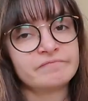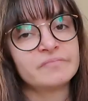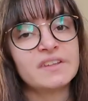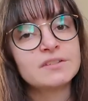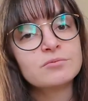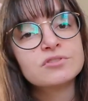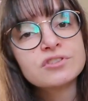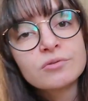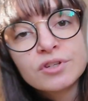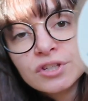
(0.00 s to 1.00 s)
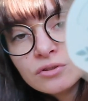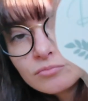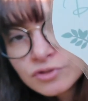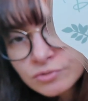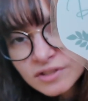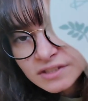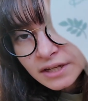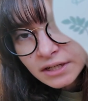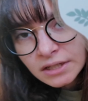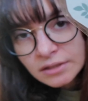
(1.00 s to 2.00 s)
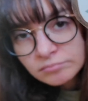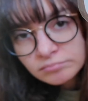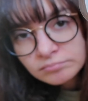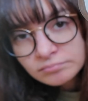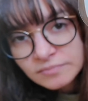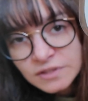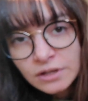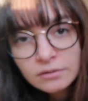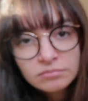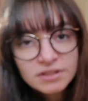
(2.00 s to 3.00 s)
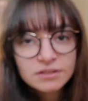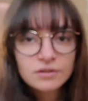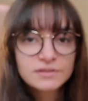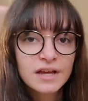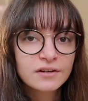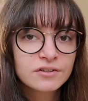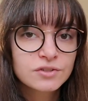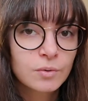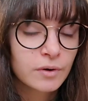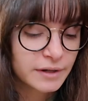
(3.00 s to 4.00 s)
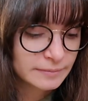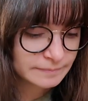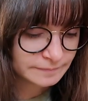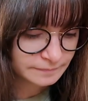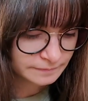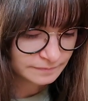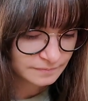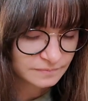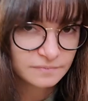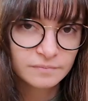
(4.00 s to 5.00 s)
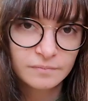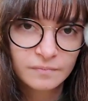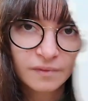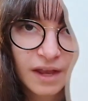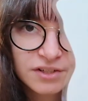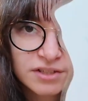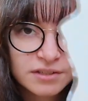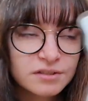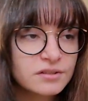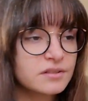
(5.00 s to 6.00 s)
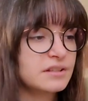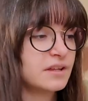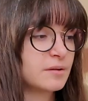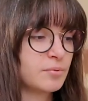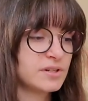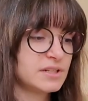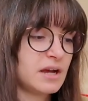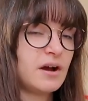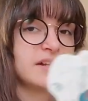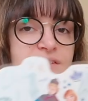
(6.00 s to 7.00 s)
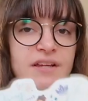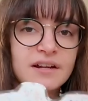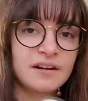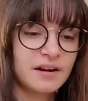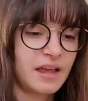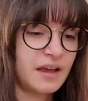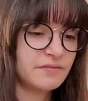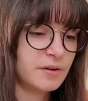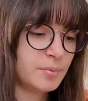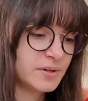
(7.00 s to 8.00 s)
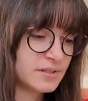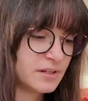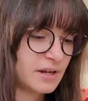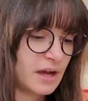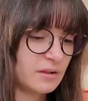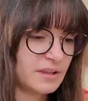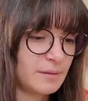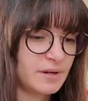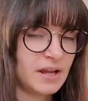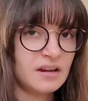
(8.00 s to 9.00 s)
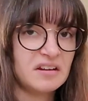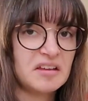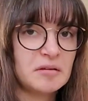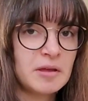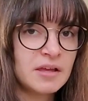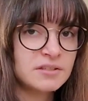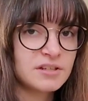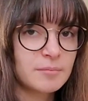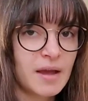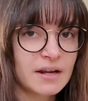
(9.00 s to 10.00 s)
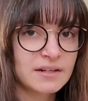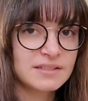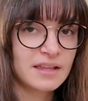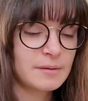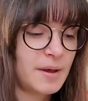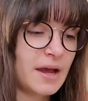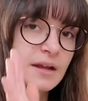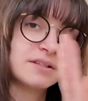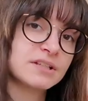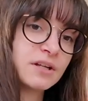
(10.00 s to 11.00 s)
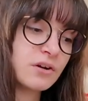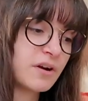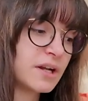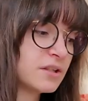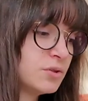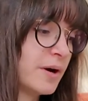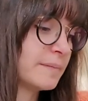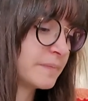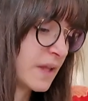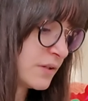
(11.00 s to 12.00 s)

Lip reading: This one's so cute. I'm so excited. So this goes on our door. I just literally like printed out. I designed it on Canva, printed it out, laminated it, stuck magnets on the back, and it's going to go right on the door.